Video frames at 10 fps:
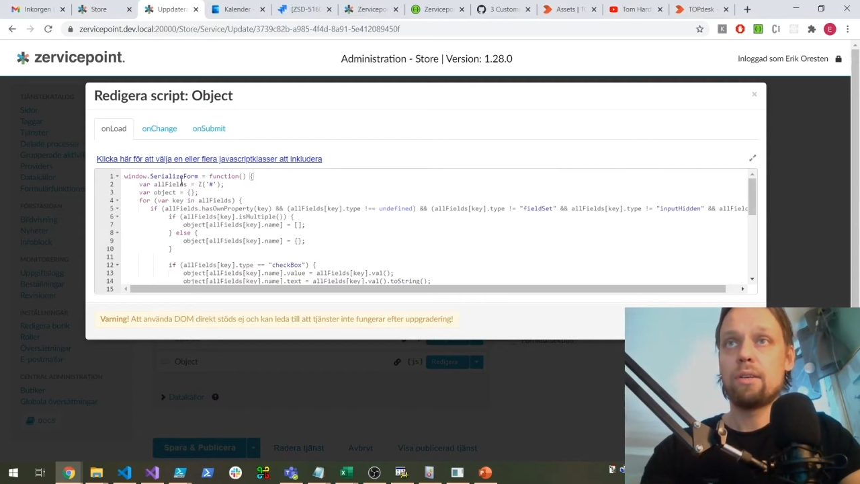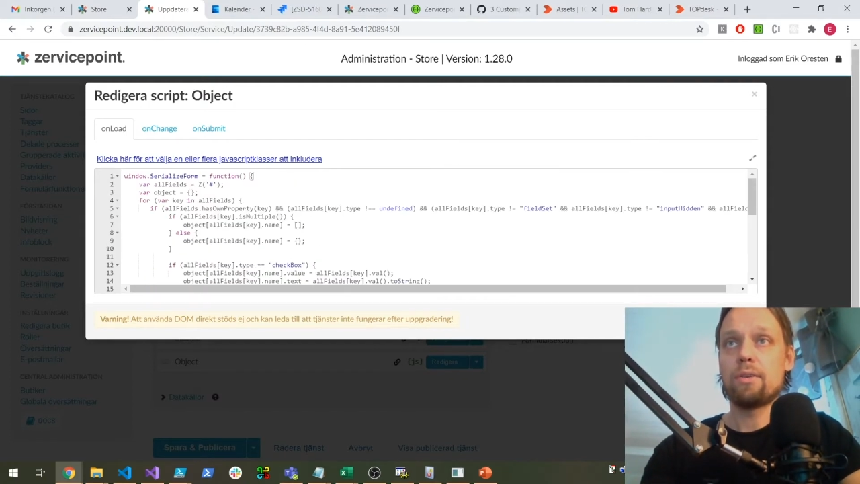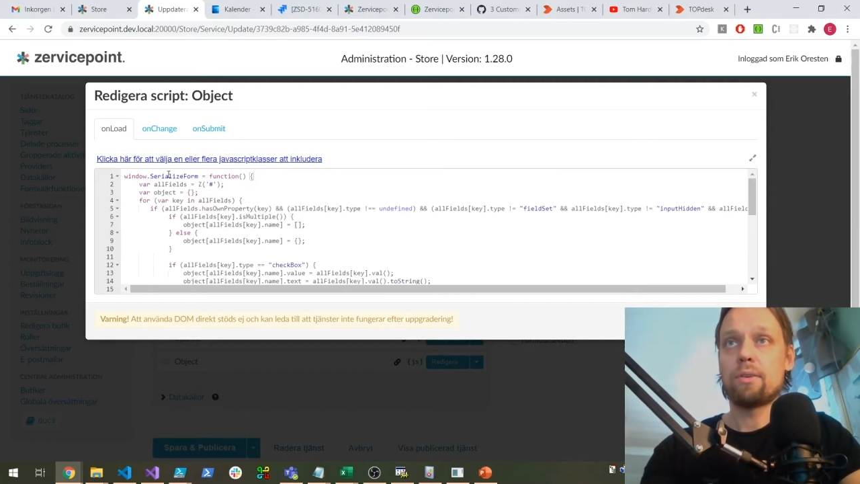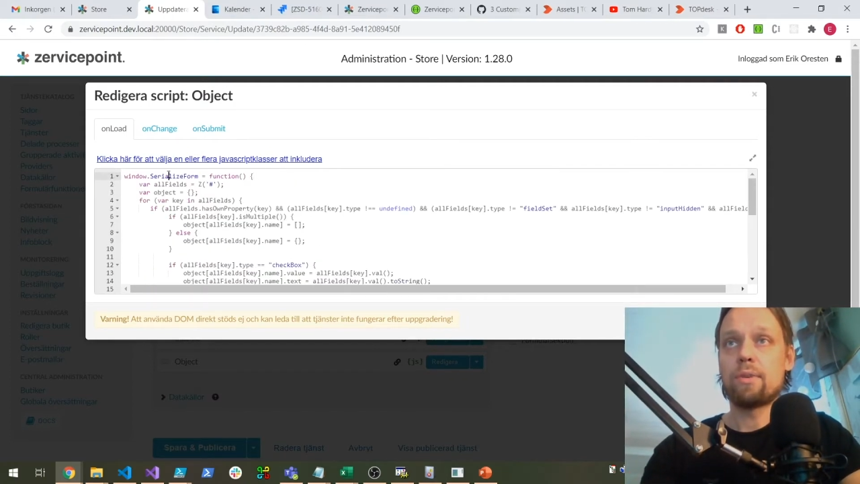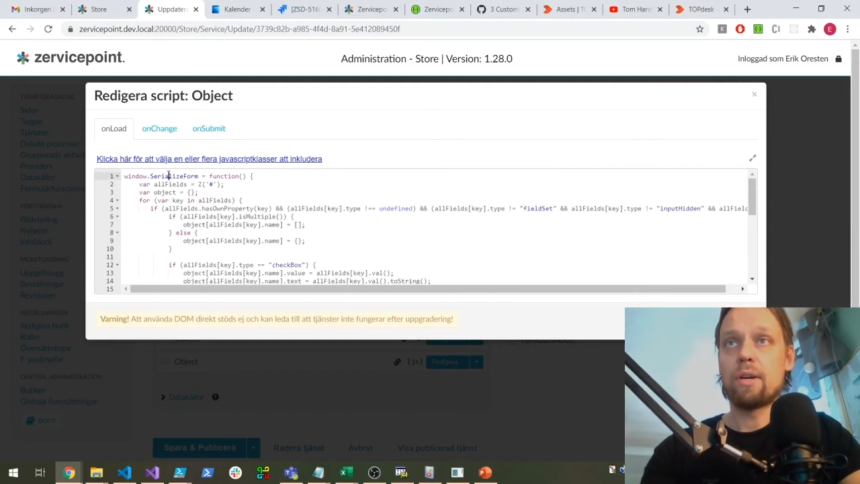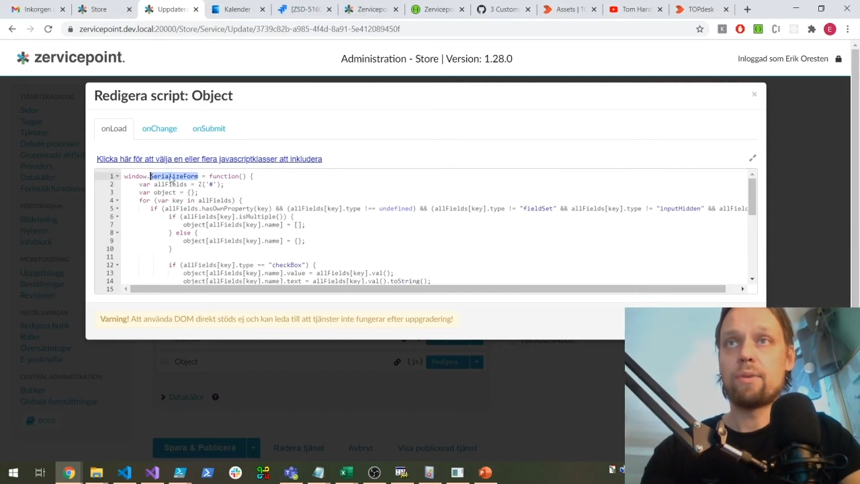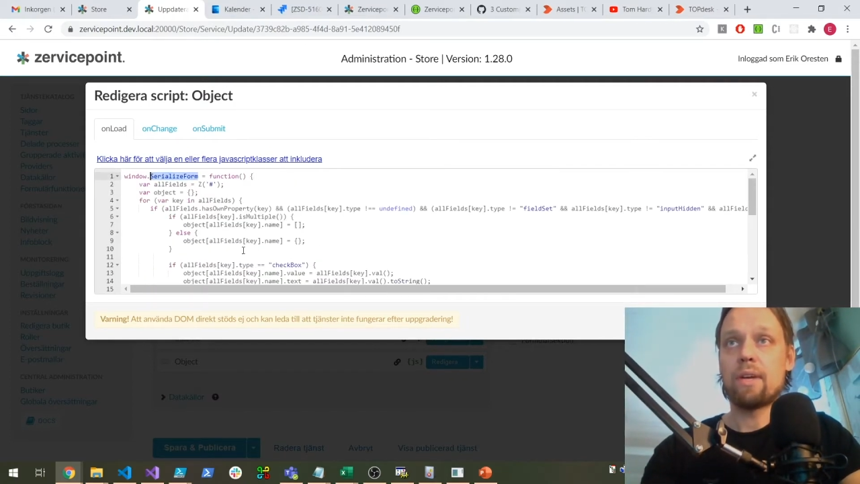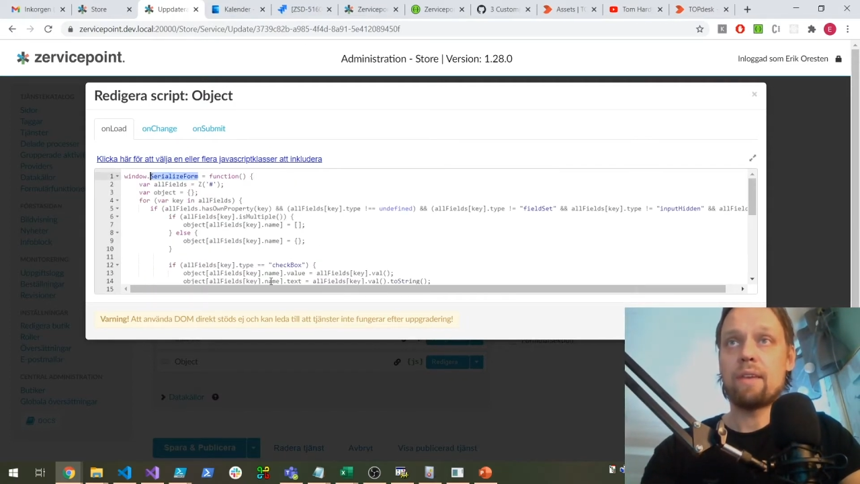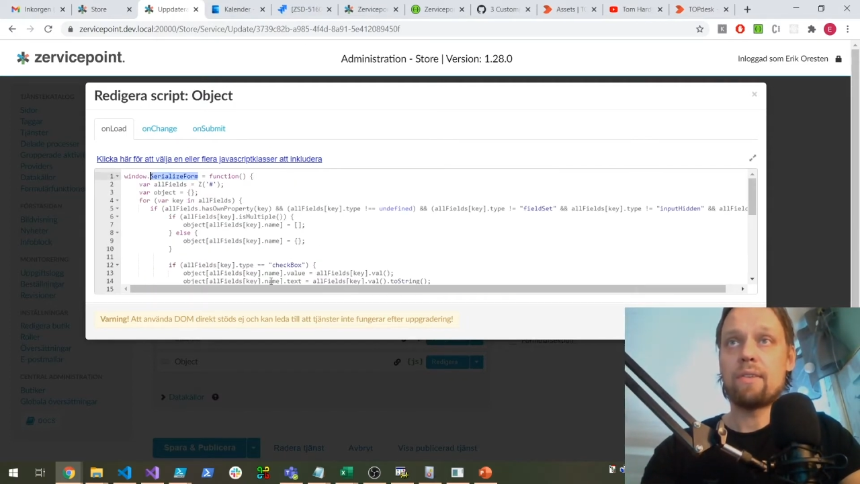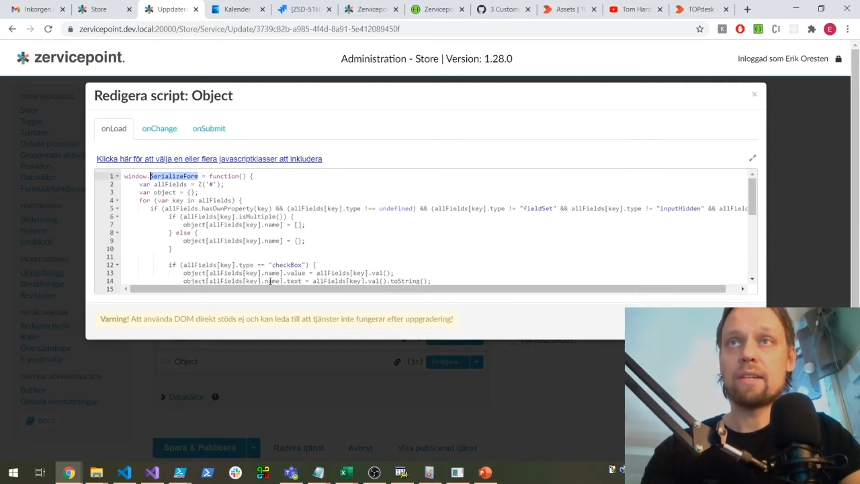So now we
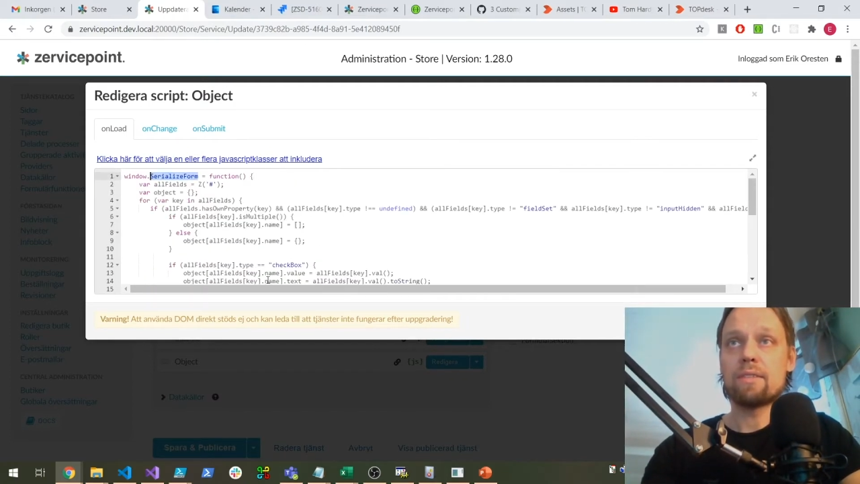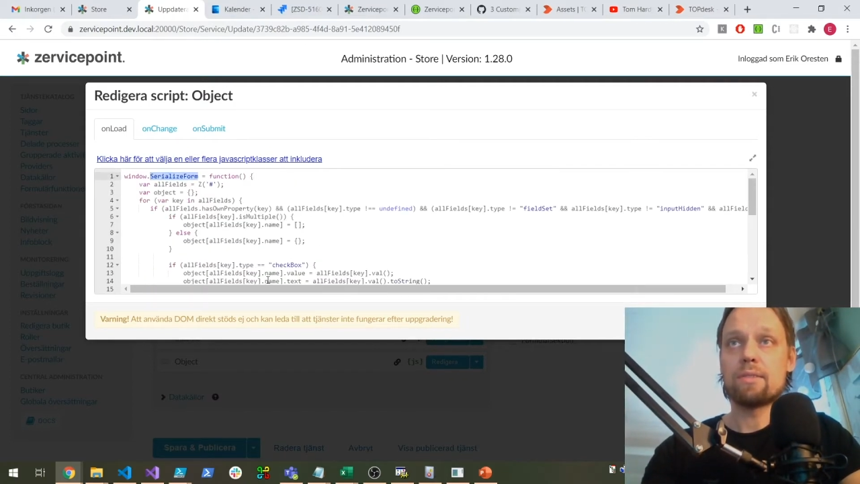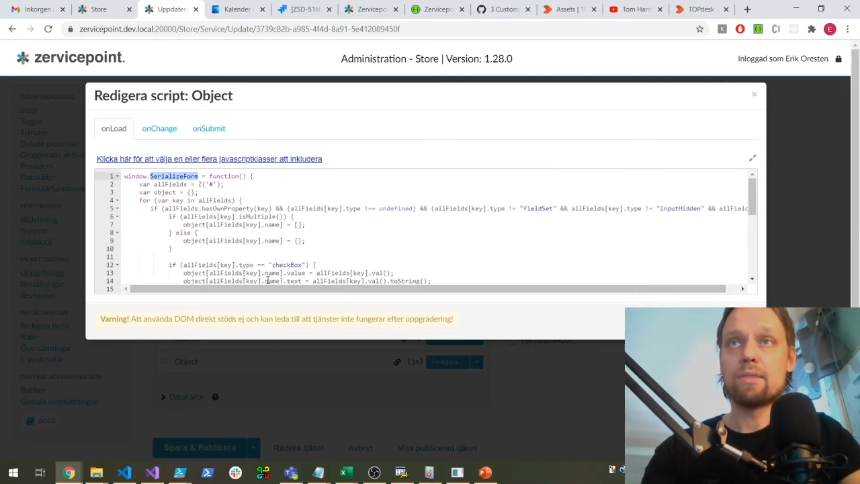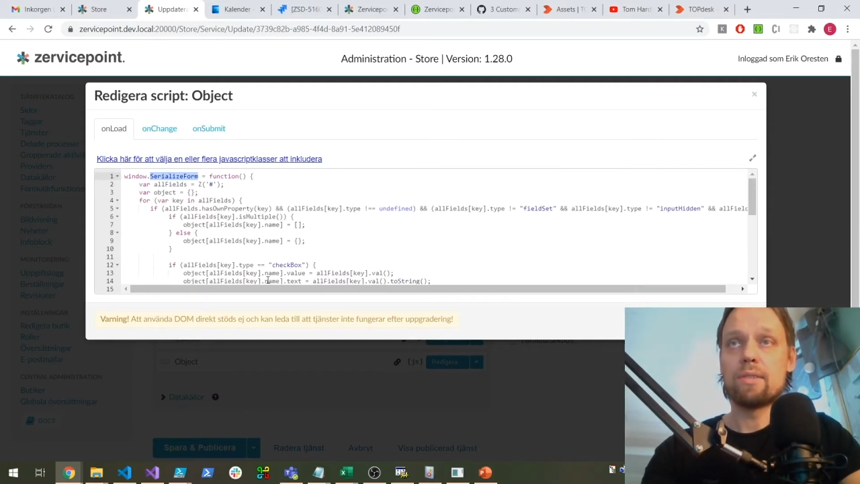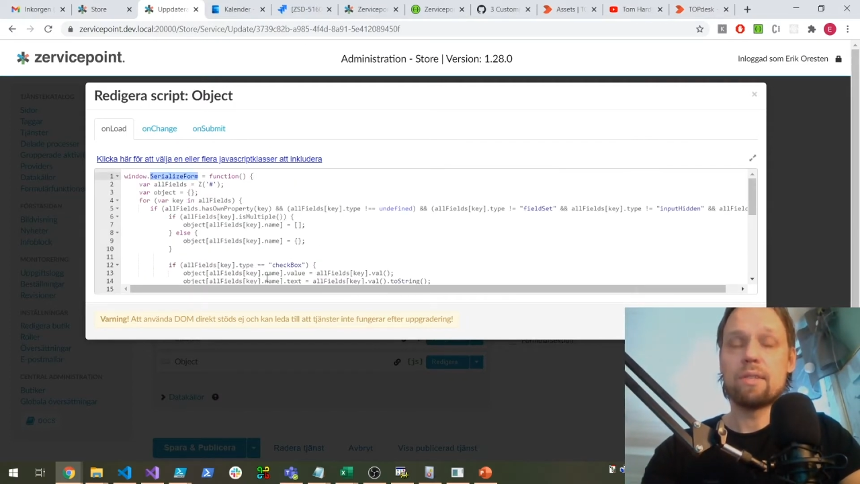have access to